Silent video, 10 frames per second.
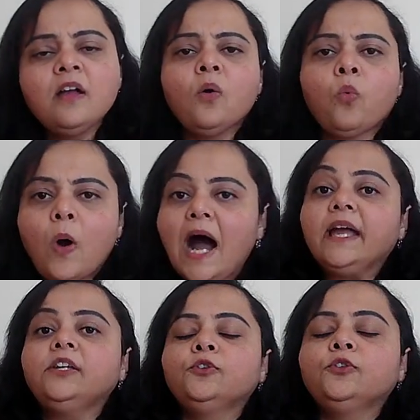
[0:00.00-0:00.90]
why
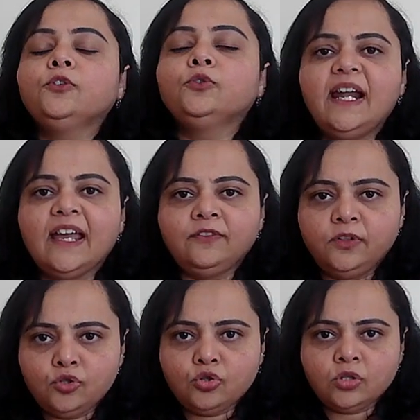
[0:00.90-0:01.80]
you need life
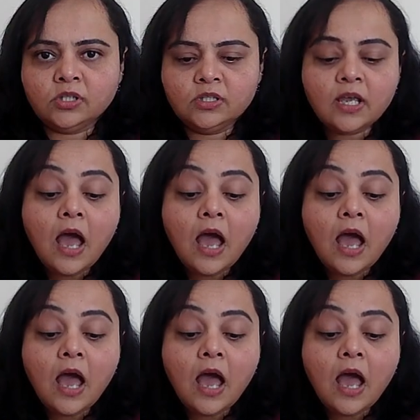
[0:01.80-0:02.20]
insurance,